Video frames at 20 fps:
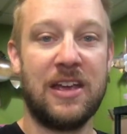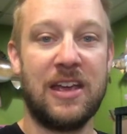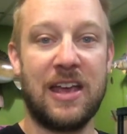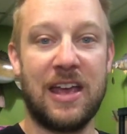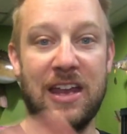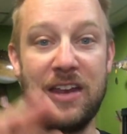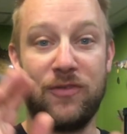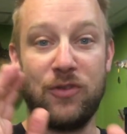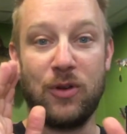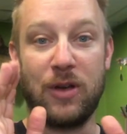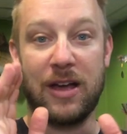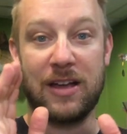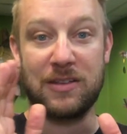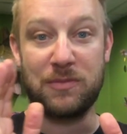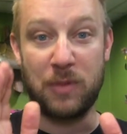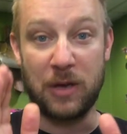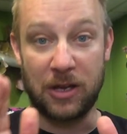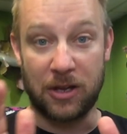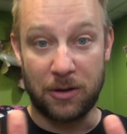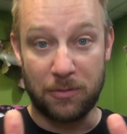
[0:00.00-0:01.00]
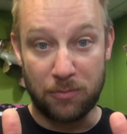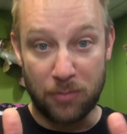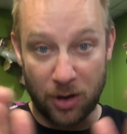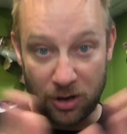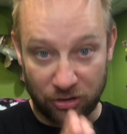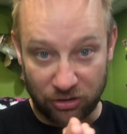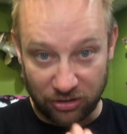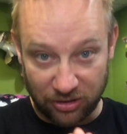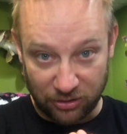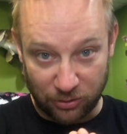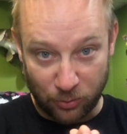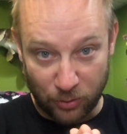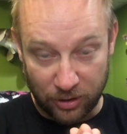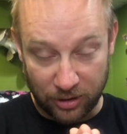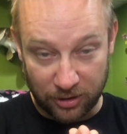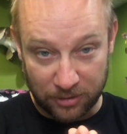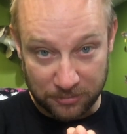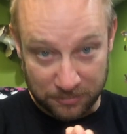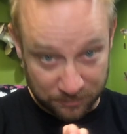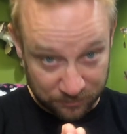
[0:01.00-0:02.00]
And if you guys pick up merch this
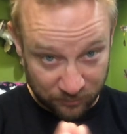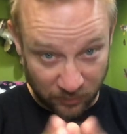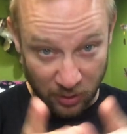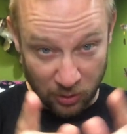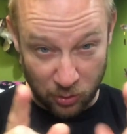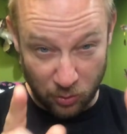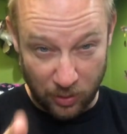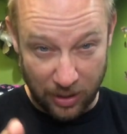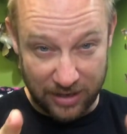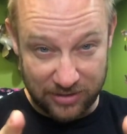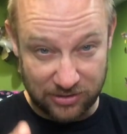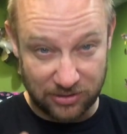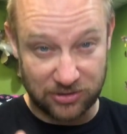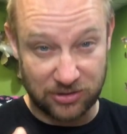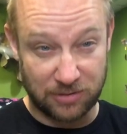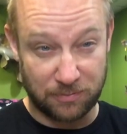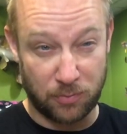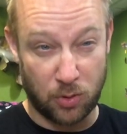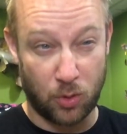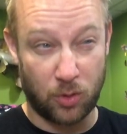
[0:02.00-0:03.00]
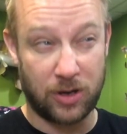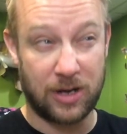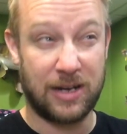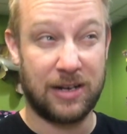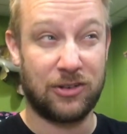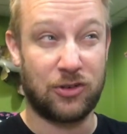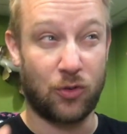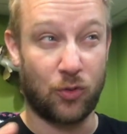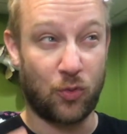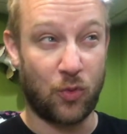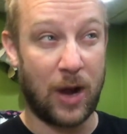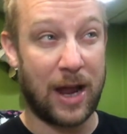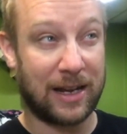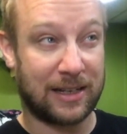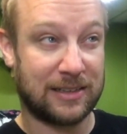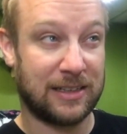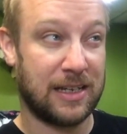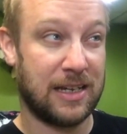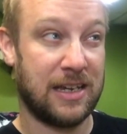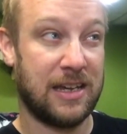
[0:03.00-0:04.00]
winter, you guys are supporting
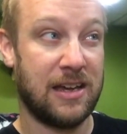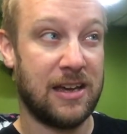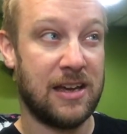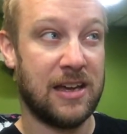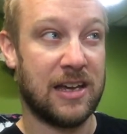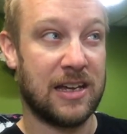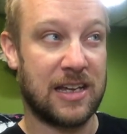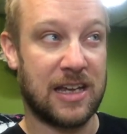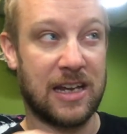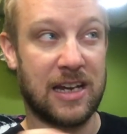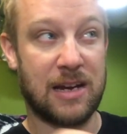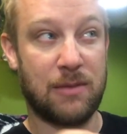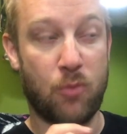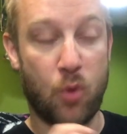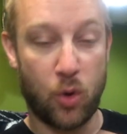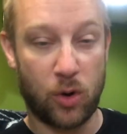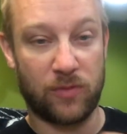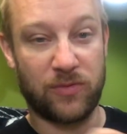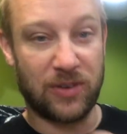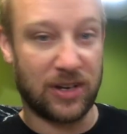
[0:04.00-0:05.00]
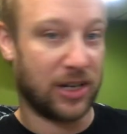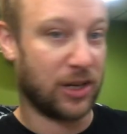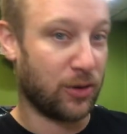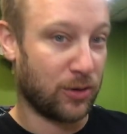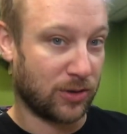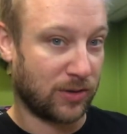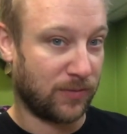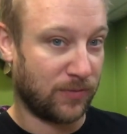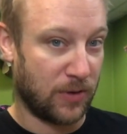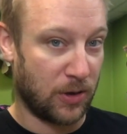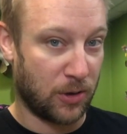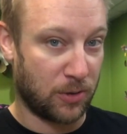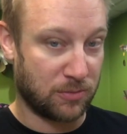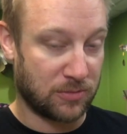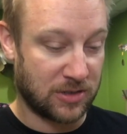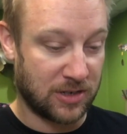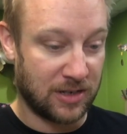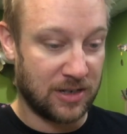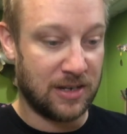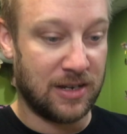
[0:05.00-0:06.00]
directly getting more videos filmed.